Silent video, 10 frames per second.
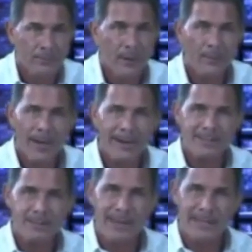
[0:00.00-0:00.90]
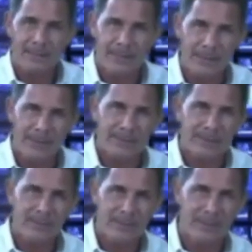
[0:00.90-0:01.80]
Well, if our body is making millions
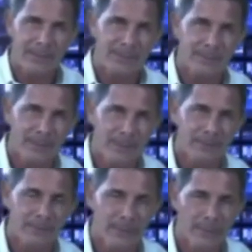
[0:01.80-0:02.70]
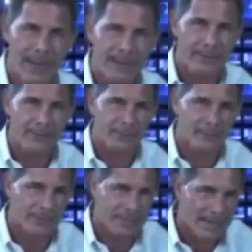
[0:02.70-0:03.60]
and millions and millions of free radicals
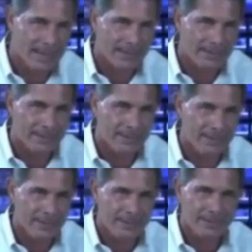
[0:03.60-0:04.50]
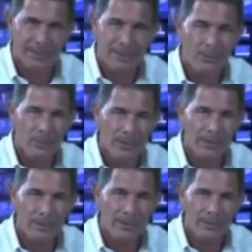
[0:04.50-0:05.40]
per second to kill
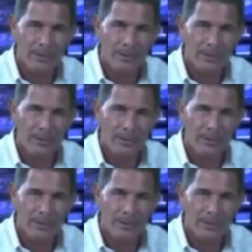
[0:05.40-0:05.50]
one,